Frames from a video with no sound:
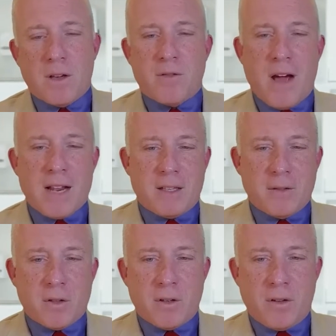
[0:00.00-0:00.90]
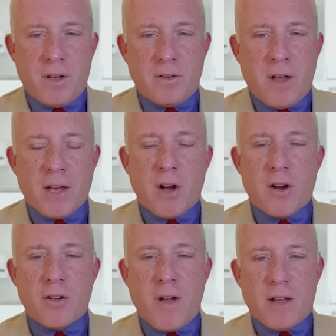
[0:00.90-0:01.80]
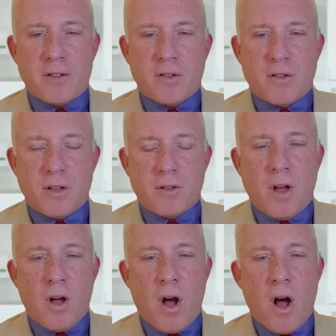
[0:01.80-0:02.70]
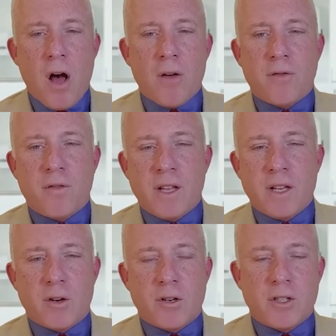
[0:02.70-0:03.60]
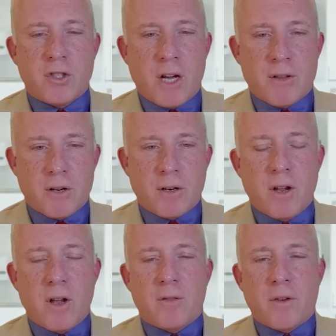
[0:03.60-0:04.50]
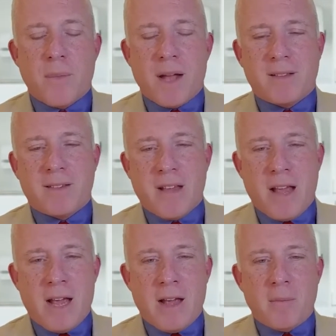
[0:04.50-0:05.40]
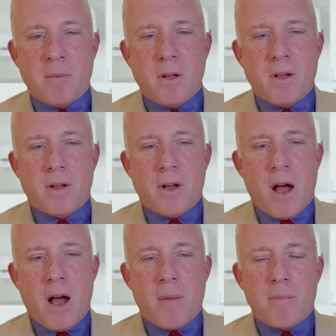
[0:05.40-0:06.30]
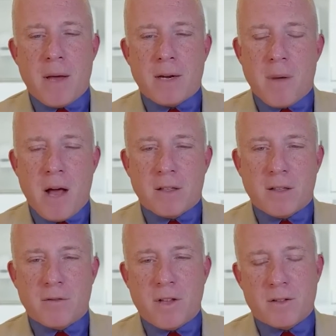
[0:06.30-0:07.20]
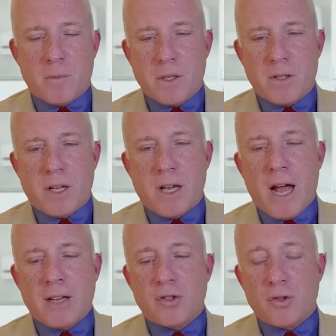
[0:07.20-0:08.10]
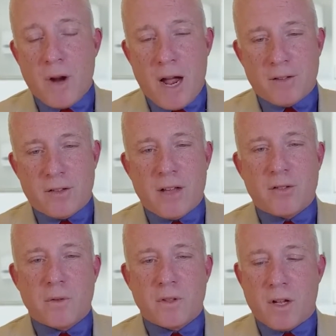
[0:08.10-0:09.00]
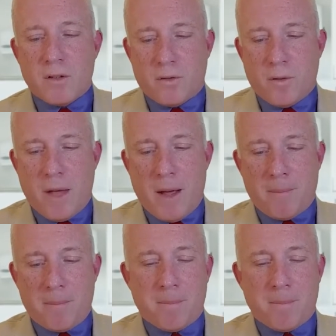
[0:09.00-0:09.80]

fatty liver disease, and cardiovascular disease, all feeding on each other from that same uh, metabolic inflexibility and stress as it results from that.